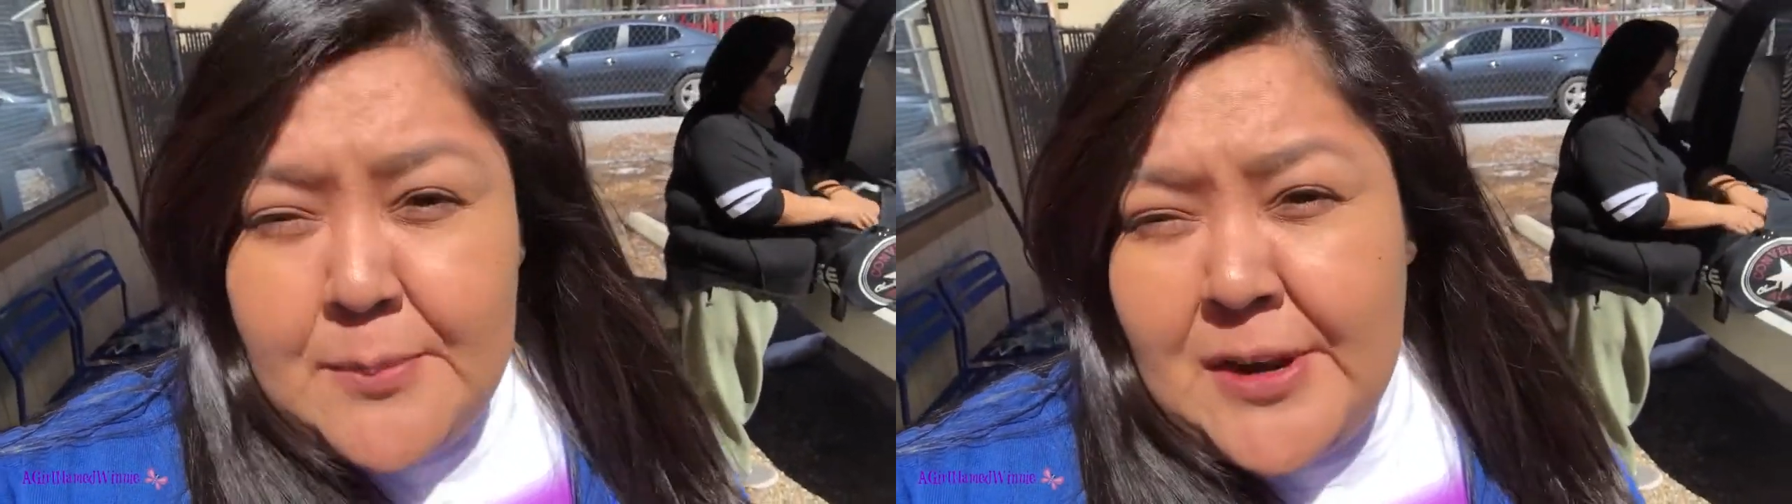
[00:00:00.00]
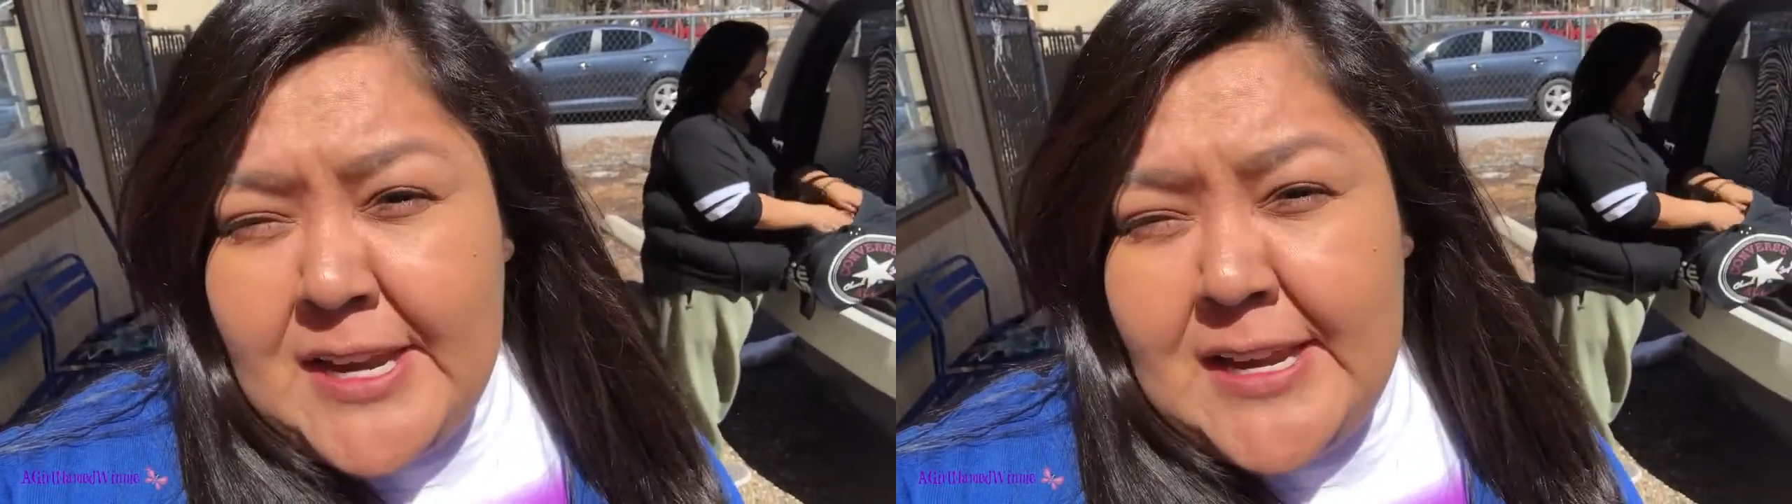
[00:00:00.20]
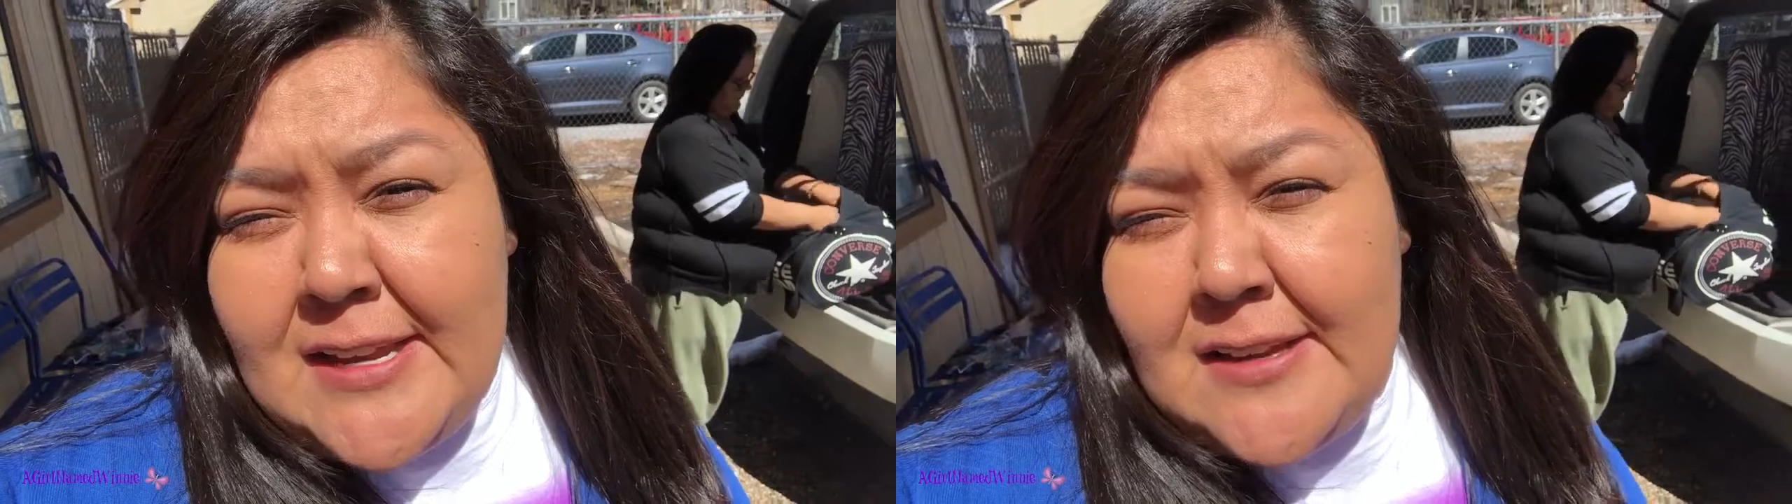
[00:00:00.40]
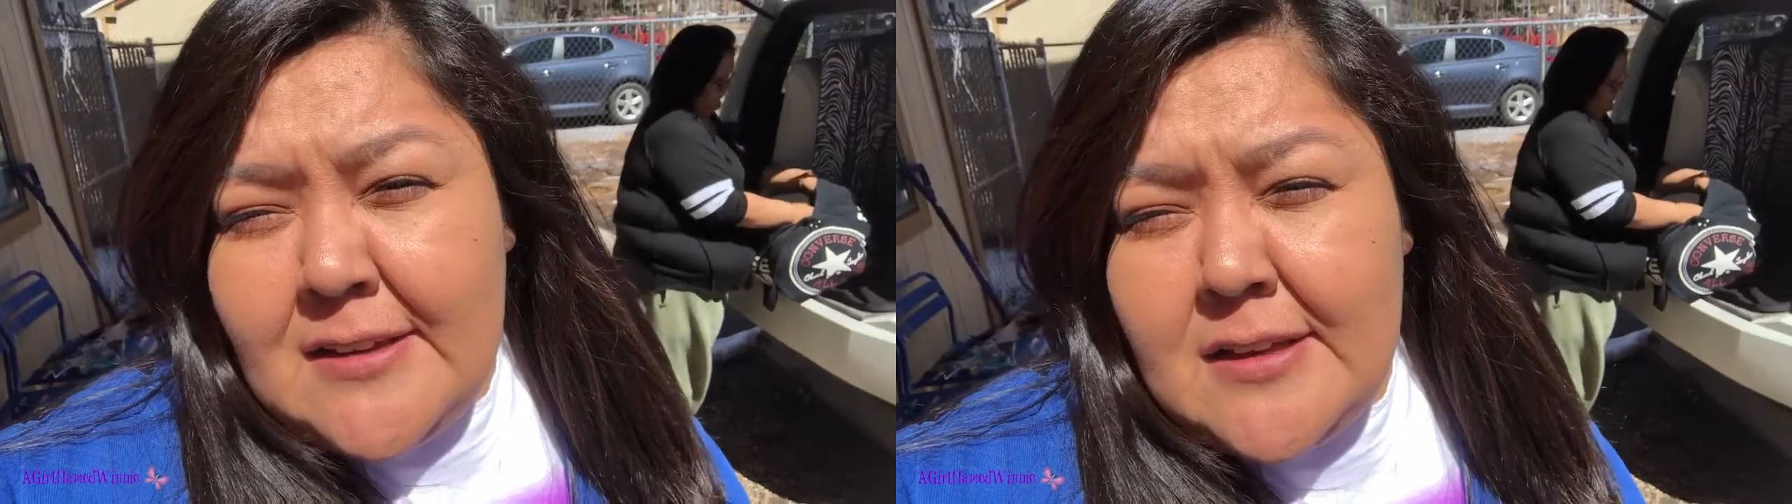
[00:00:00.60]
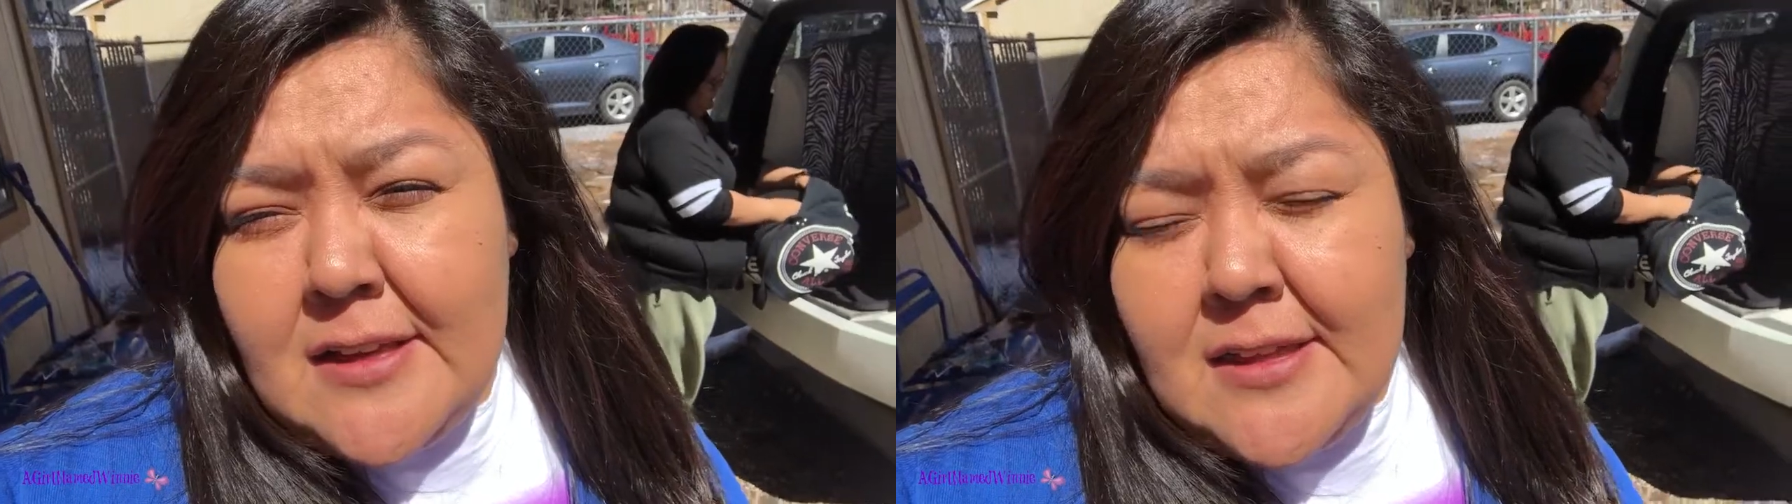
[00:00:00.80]
Brittany,
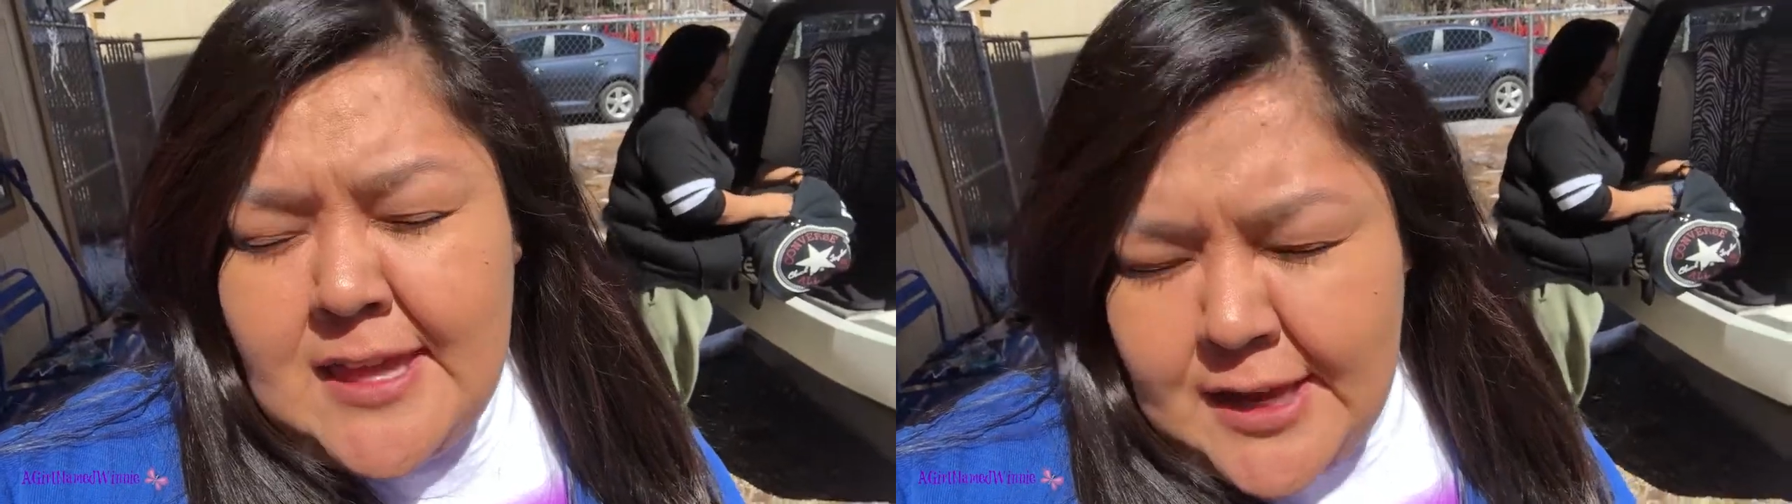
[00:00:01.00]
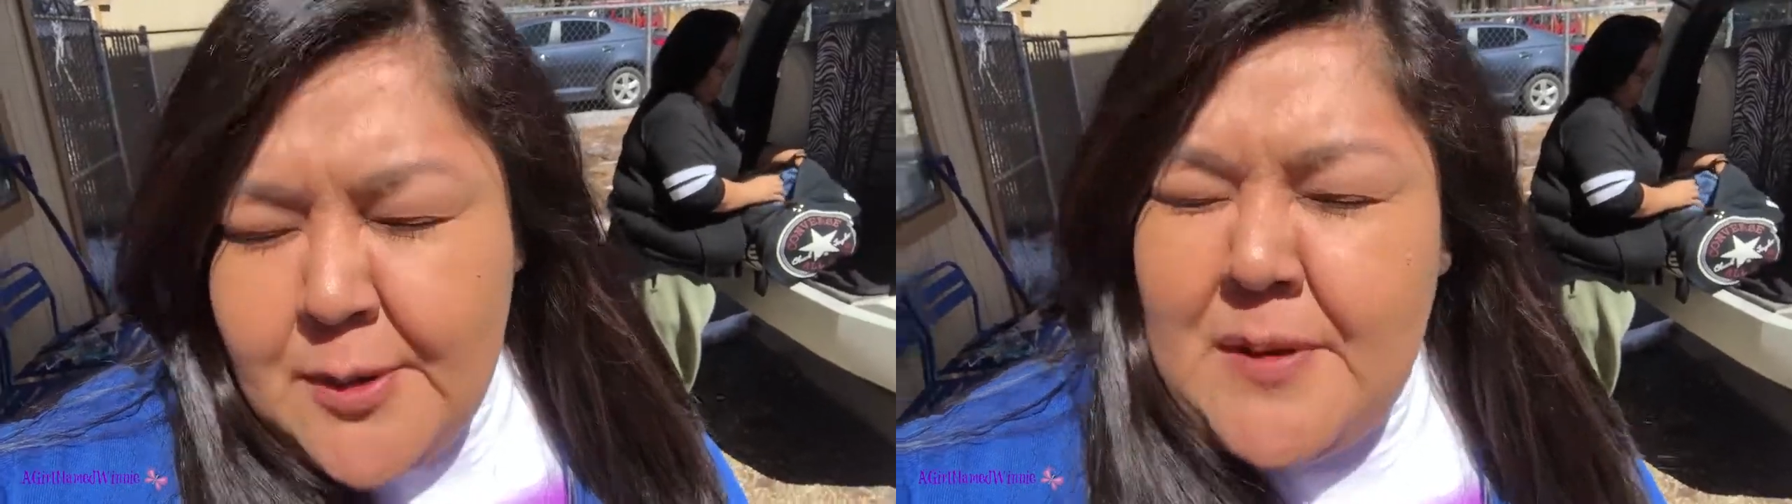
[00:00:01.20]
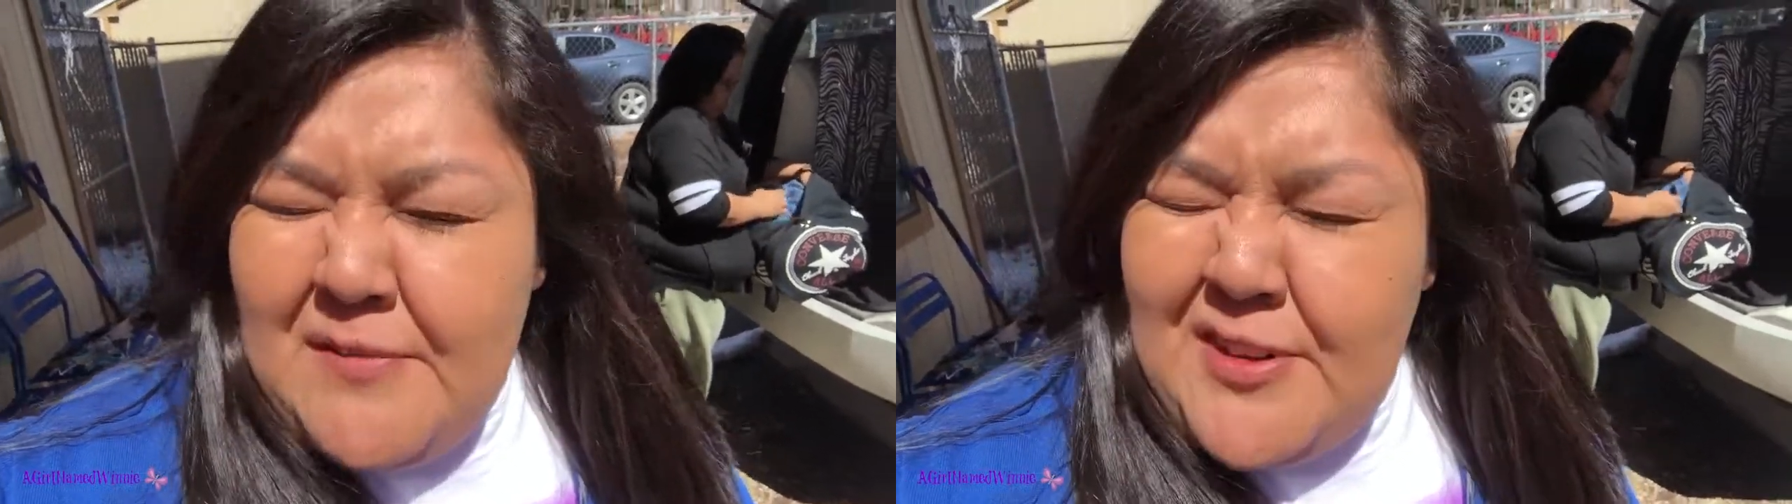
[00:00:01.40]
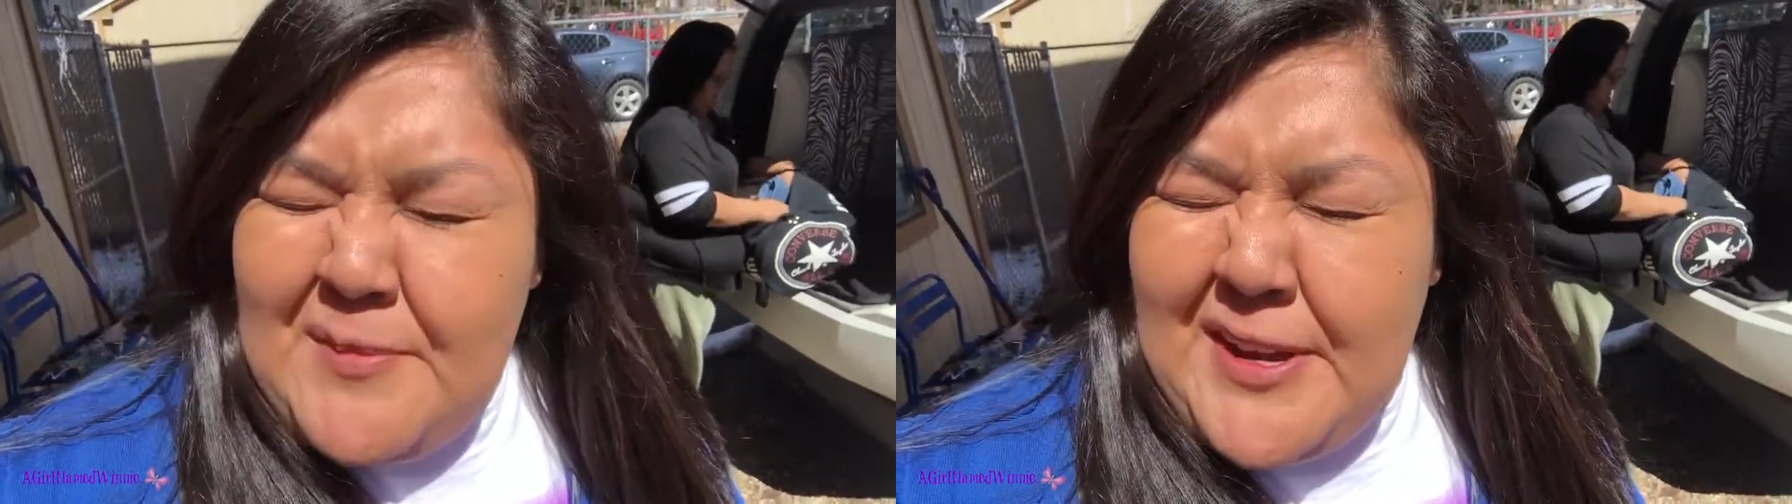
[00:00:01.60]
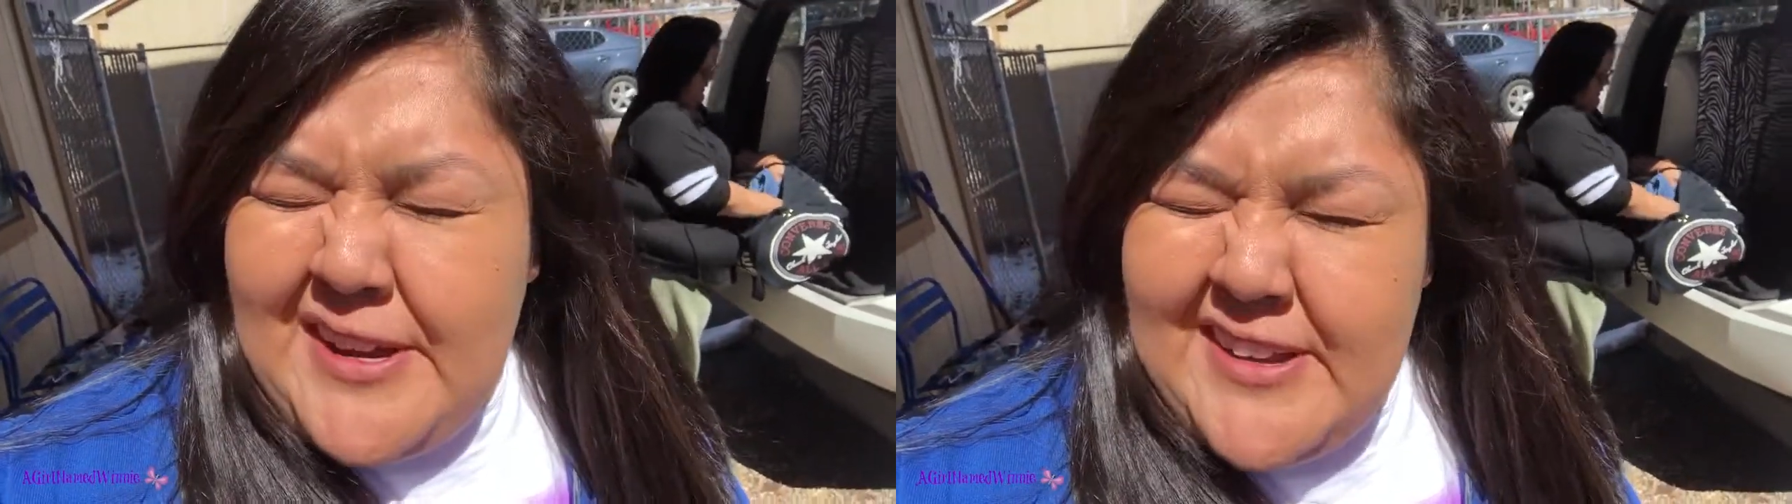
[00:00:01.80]
thank your mom for
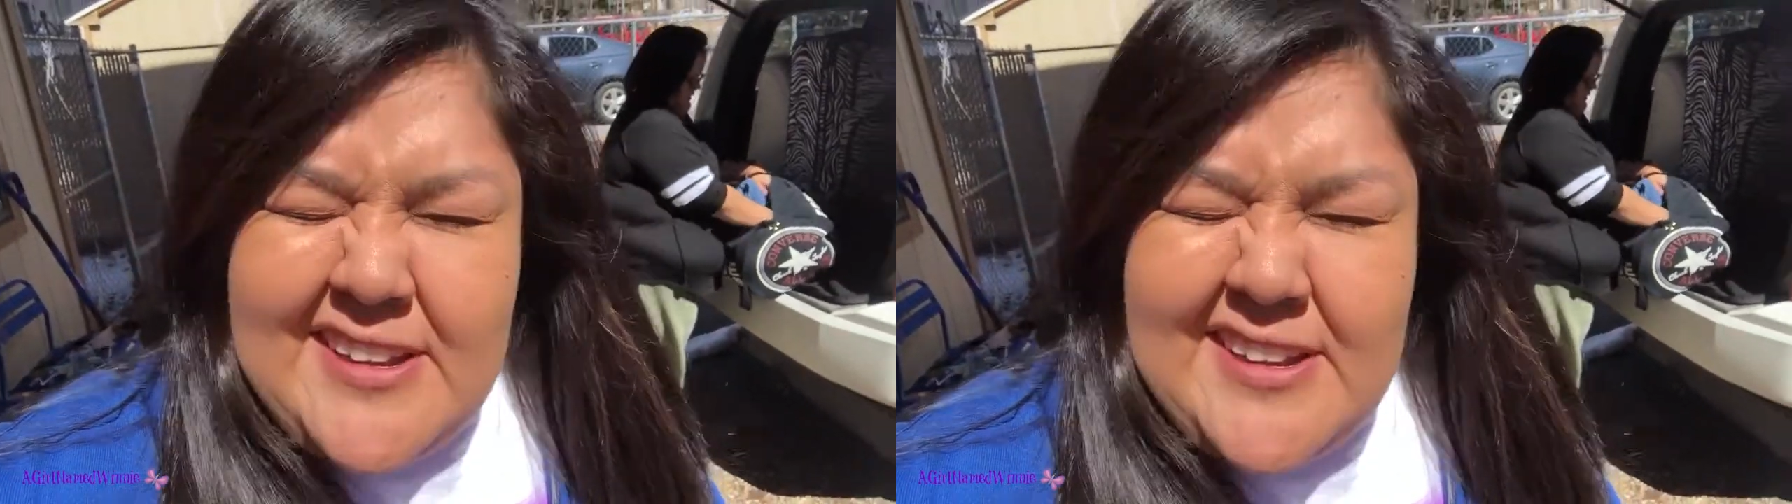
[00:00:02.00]
me.